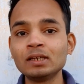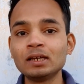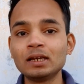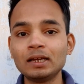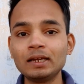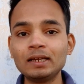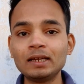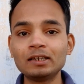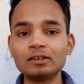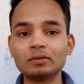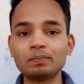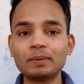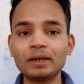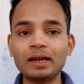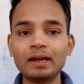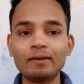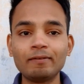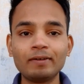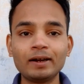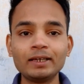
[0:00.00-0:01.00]
Here, my
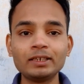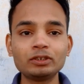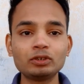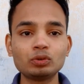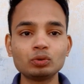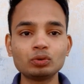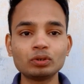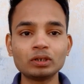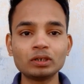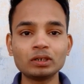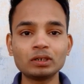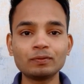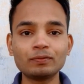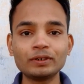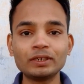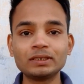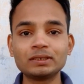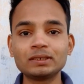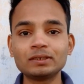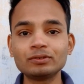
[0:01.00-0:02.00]
advice to
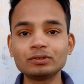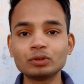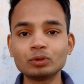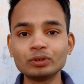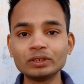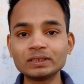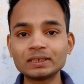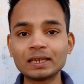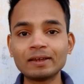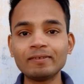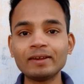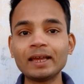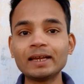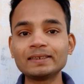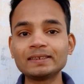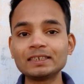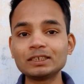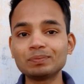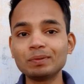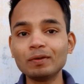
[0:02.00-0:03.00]
freshers who is giving
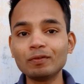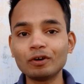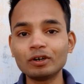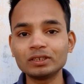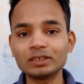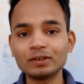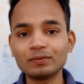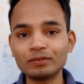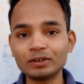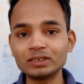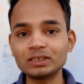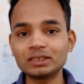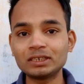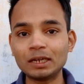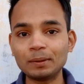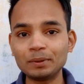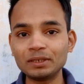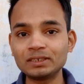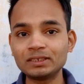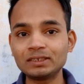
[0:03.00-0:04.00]
SSB for the first
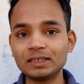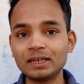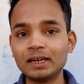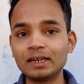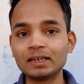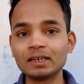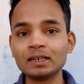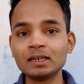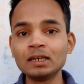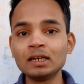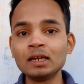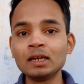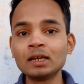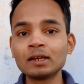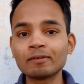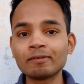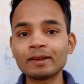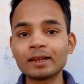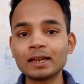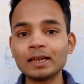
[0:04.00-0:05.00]
time is that
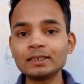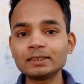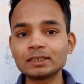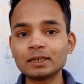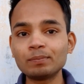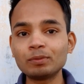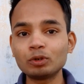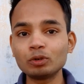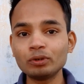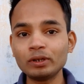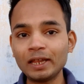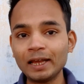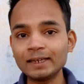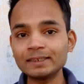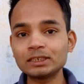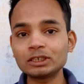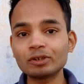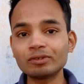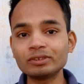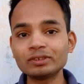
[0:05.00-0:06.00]
quickly jump to
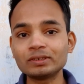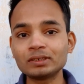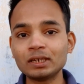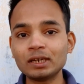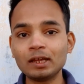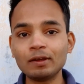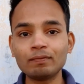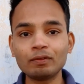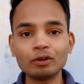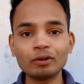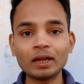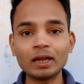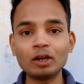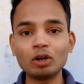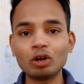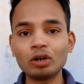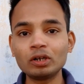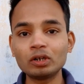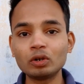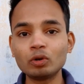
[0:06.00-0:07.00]
next question if you
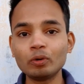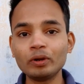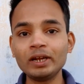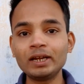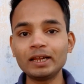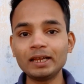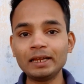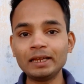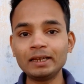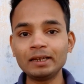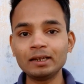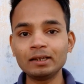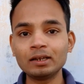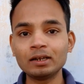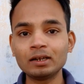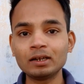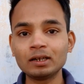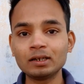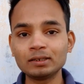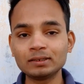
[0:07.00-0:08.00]
cannot do it in
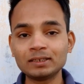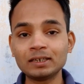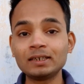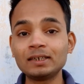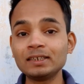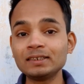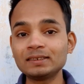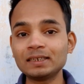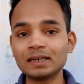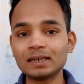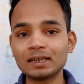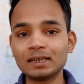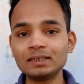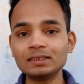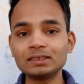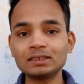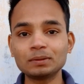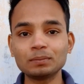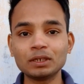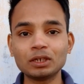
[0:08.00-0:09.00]
30
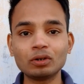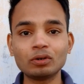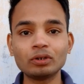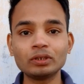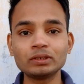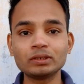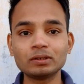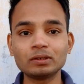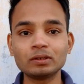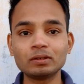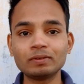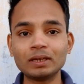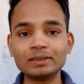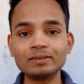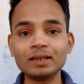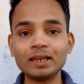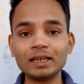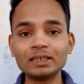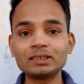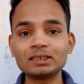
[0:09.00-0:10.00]
seconds, because
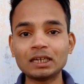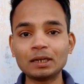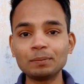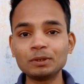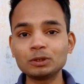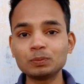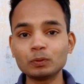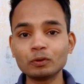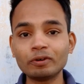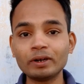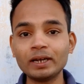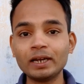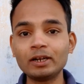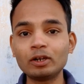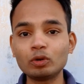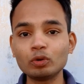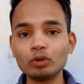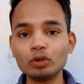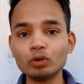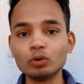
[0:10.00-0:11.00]
very less time is provided
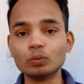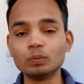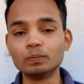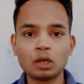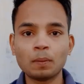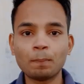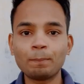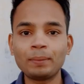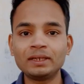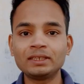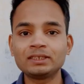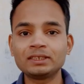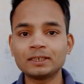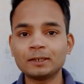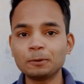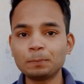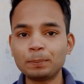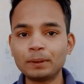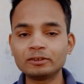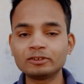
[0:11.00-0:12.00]
to you.
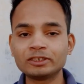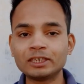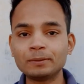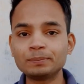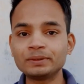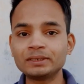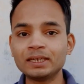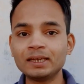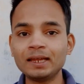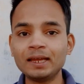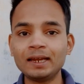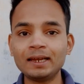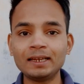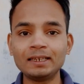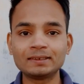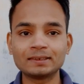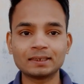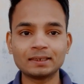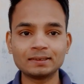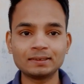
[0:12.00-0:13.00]
Picture Perception and
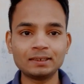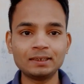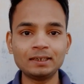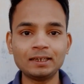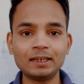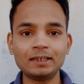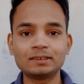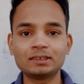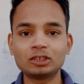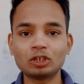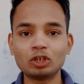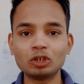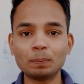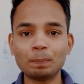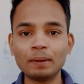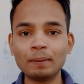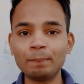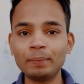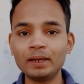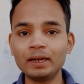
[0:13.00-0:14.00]
Discussion Test or
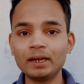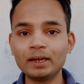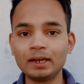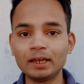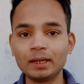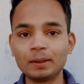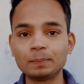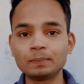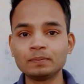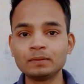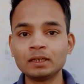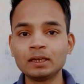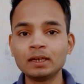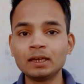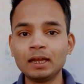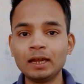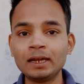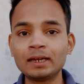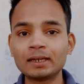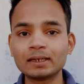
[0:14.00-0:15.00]
PPDT.
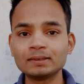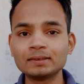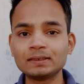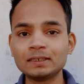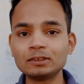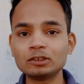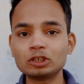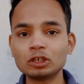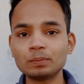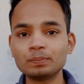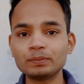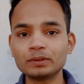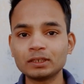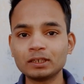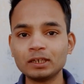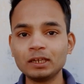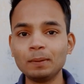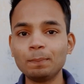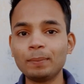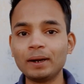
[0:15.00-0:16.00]
It consists of
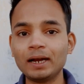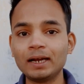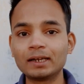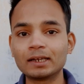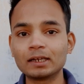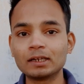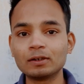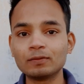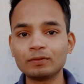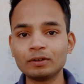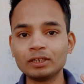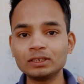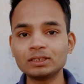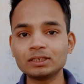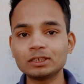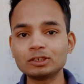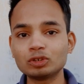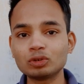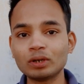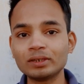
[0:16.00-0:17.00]
3 parts. First,
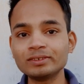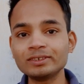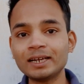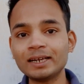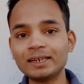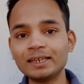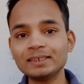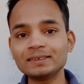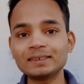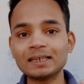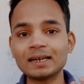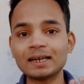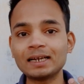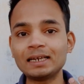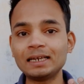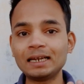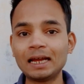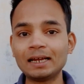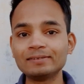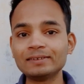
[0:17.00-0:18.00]
story writing,
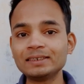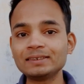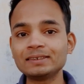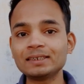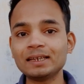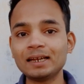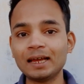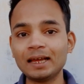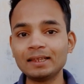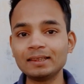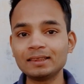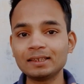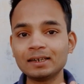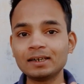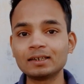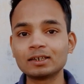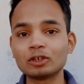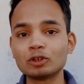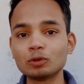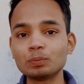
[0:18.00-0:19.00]
second, narration, and
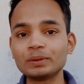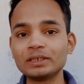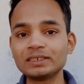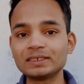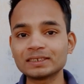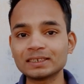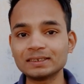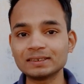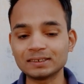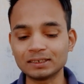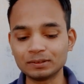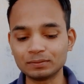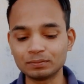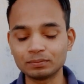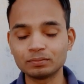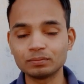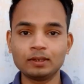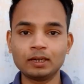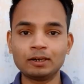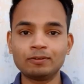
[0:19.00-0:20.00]
third, group discussion.
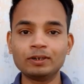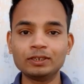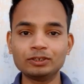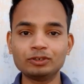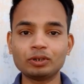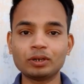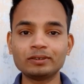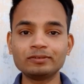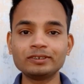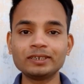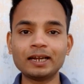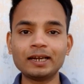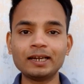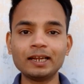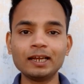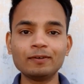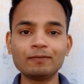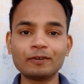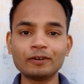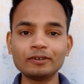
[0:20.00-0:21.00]
Our story
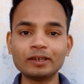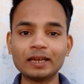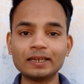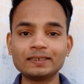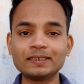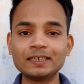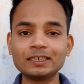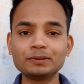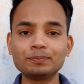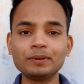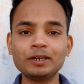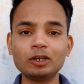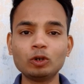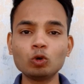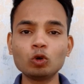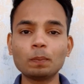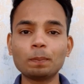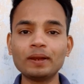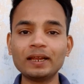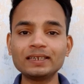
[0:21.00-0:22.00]
writing for SSB
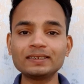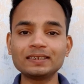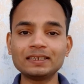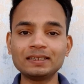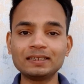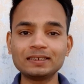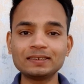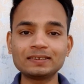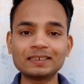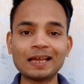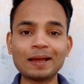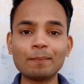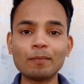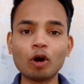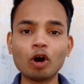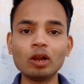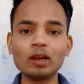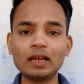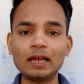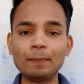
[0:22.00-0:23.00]
took place in the same
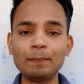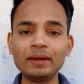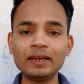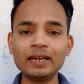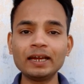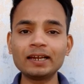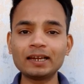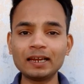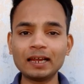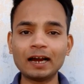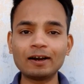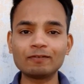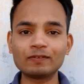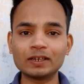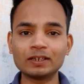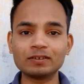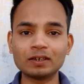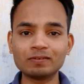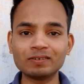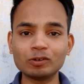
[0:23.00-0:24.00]
hall immediately
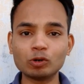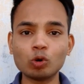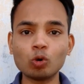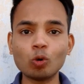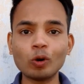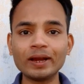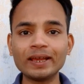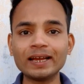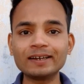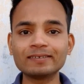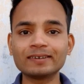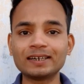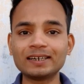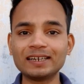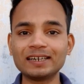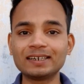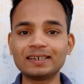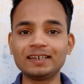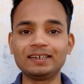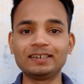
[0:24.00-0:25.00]
after our OIR
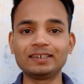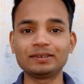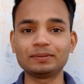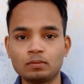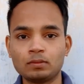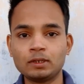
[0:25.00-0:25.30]
conducted.